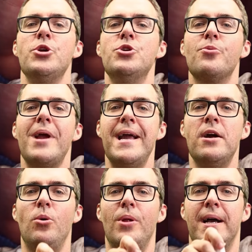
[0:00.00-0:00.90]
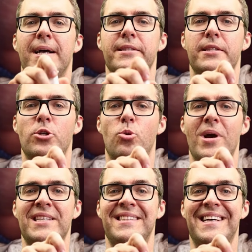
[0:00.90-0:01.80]
Your ankle has to
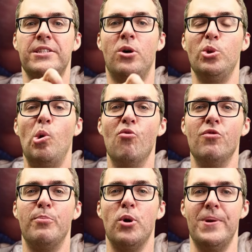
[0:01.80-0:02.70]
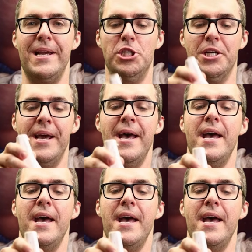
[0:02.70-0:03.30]
twist. That's called overpronation.